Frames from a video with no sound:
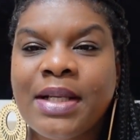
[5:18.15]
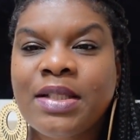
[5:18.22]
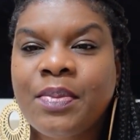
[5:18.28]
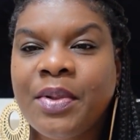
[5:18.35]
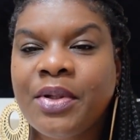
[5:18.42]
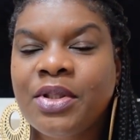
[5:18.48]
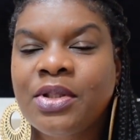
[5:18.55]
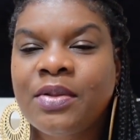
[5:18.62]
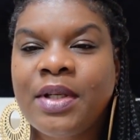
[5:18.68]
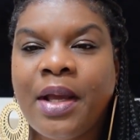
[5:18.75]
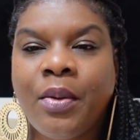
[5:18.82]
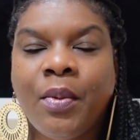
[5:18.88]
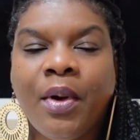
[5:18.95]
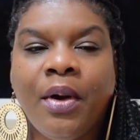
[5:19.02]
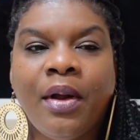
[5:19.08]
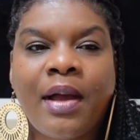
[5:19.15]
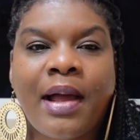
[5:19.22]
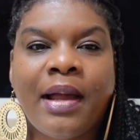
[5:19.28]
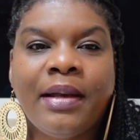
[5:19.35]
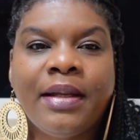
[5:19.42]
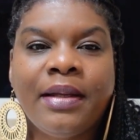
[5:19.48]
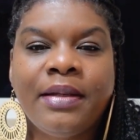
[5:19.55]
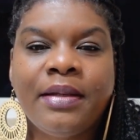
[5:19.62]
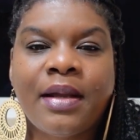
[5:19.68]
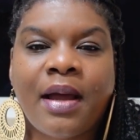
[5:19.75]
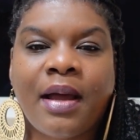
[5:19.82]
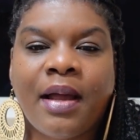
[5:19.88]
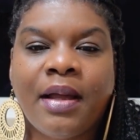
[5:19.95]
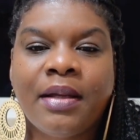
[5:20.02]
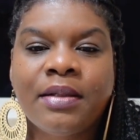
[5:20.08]
my spiritual network. I did
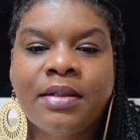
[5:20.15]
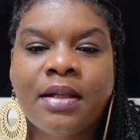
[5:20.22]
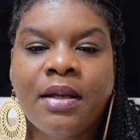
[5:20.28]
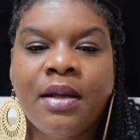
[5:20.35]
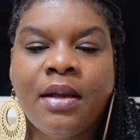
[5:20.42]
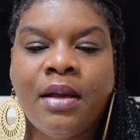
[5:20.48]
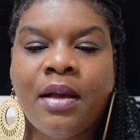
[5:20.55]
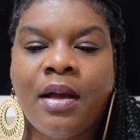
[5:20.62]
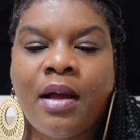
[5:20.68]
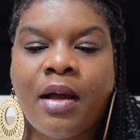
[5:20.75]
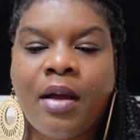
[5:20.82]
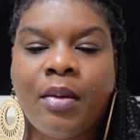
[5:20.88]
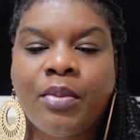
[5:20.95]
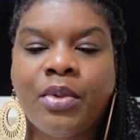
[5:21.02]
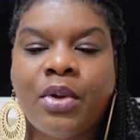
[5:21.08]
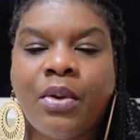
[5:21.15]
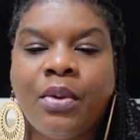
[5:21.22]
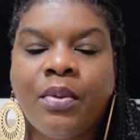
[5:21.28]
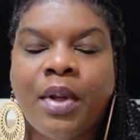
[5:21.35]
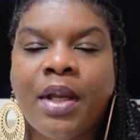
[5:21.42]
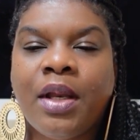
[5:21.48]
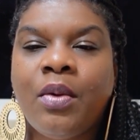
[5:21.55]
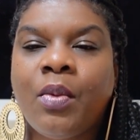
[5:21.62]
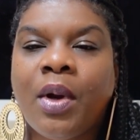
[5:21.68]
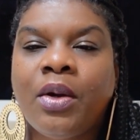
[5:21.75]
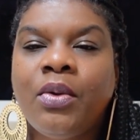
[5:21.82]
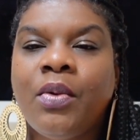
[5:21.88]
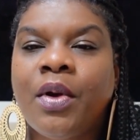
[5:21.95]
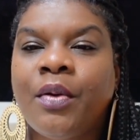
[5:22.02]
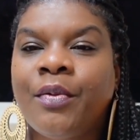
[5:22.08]
not know anyone
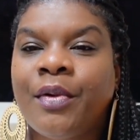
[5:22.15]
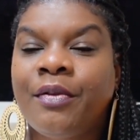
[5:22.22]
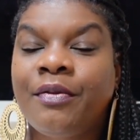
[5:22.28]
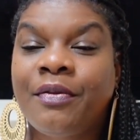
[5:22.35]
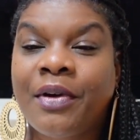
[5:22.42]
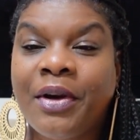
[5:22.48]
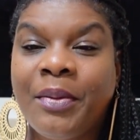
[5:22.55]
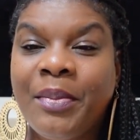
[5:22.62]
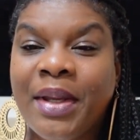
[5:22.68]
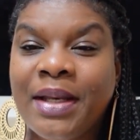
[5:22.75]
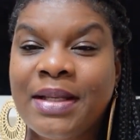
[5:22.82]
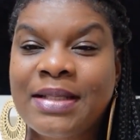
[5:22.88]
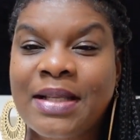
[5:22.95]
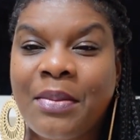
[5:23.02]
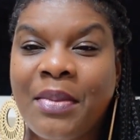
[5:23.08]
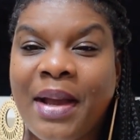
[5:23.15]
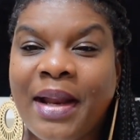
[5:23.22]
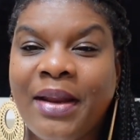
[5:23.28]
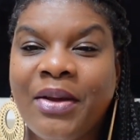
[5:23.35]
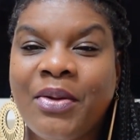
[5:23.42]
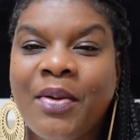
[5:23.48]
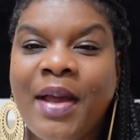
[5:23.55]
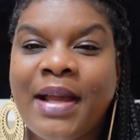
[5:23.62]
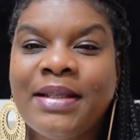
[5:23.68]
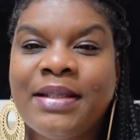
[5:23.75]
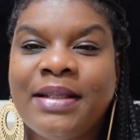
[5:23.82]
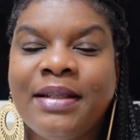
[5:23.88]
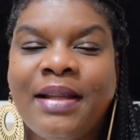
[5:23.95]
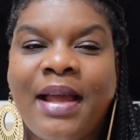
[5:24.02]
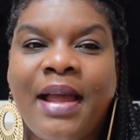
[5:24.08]
who can refer me to somebody who had
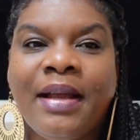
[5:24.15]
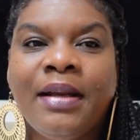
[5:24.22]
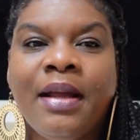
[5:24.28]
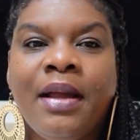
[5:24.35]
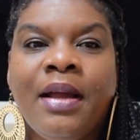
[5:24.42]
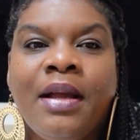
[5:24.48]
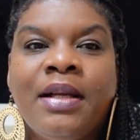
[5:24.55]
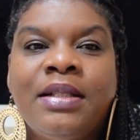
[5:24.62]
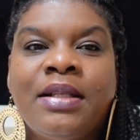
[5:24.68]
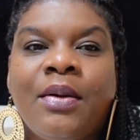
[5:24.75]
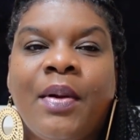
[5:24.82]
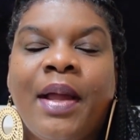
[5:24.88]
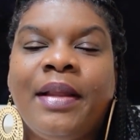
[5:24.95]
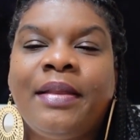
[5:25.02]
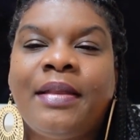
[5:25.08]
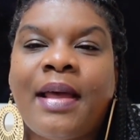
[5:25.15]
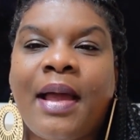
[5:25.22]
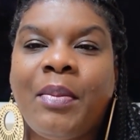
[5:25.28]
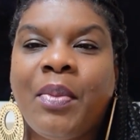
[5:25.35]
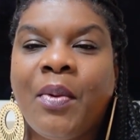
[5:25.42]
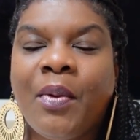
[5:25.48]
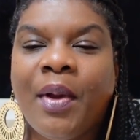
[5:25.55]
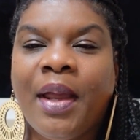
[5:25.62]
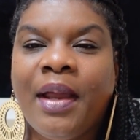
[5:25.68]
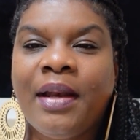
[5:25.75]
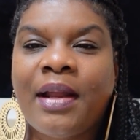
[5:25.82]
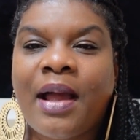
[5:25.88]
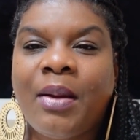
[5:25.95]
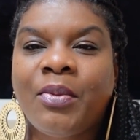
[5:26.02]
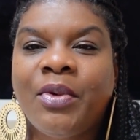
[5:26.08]
did that. So at that
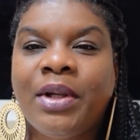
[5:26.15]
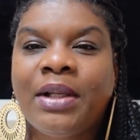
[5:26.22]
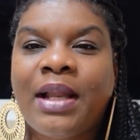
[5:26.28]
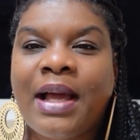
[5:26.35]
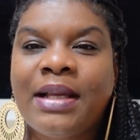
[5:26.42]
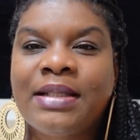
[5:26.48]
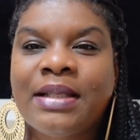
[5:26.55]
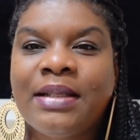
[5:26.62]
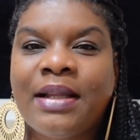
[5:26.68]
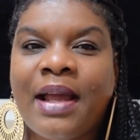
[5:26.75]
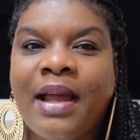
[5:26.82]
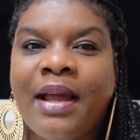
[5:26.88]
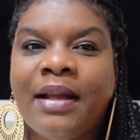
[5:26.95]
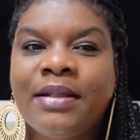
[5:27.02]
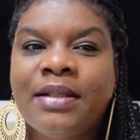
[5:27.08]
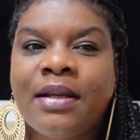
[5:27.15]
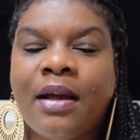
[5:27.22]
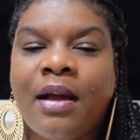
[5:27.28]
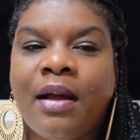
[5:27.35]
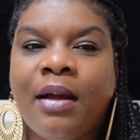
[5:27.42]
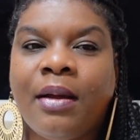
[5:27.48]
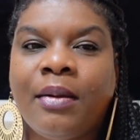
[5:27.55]
point, I'm realizing that